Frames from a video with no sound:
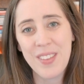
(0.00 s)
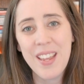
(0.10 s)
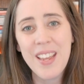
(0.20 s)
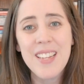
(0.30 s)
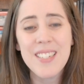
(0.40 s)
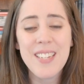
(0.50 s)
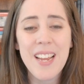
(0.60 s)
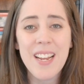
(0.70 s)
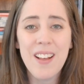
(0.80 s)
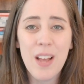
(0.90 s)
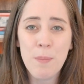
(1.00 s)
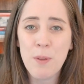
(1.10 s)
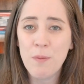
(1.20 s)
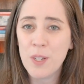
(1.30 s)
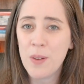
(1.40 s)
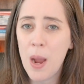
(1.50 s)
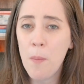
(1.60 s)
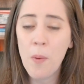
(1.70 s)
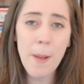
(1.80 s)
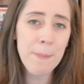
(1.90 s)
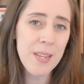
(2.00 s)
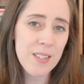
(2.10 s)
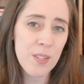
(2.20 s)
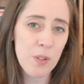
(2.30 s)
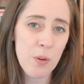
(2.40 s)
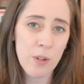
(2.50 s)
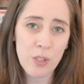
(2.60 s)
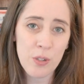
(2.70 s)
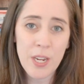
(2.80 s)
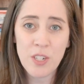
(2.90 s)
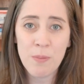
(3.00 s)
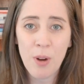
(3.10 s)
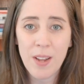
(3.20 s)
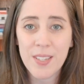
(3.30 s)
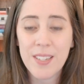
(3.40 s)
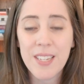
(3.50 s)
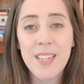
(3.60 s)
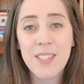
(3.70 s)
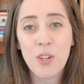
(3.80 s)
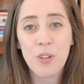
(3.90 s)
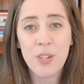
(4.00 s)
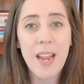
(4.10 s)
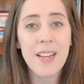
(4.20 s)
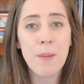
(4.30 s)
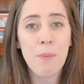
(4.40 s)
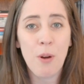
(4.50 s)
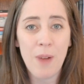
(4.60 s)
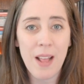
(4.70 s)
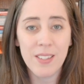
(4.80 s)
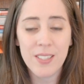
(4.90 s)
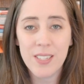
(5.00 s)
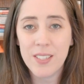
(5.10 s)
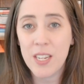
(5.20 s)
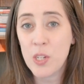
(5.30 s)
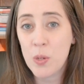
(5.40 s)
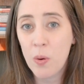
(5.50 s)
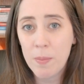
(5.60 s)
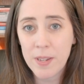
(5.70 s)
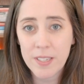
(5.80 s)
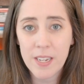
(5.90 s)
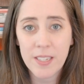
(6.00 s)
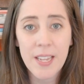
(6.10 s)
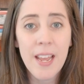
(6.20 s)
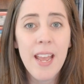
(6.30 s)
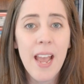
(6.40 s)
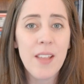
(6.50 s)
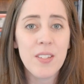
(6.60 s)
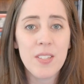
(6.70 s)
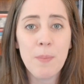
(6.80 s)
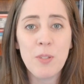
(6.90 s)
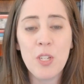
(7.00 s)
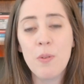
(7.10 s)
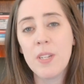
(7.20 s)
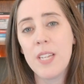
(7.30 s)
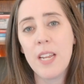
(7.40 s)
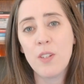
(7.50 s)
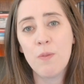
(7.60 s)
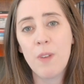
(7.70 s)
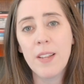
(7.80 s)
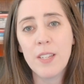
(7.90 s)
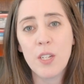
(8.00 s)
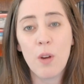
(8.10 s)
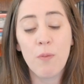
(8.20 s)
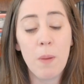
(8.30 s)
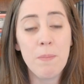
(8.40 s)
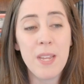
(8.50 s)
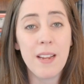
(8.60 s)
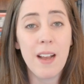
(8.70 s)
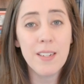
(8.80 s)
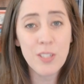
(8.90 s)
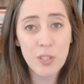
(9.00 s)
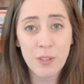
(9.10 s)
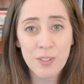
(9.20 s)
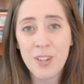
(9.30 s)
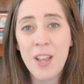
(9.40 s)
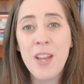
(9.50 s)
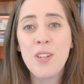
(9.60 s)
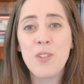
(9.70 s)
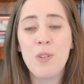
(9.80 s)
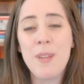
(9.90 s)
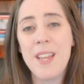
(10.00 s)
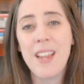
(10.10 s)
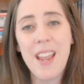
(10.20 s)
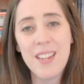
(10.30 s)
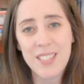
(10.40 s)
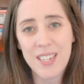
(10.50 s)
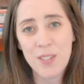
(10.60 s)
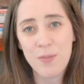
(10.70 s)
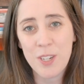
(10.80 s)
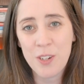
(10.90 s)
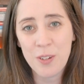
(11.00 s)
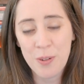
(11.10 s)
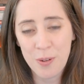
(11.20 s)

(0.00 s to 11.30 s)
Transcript: Today, I'll help you figure out what piece of the course creation process is creating paralysis in your business and the steps that you can take to finally go from being uncertain to being a 6-figure course